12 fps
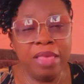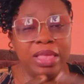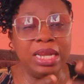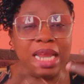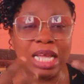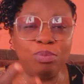
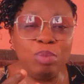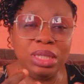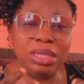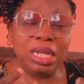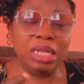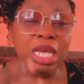Then that
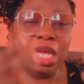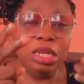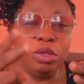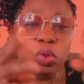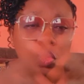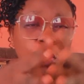means that
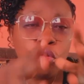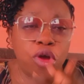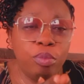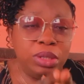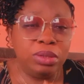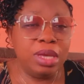the two
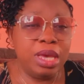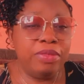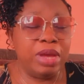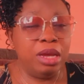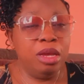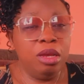coming
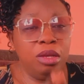together,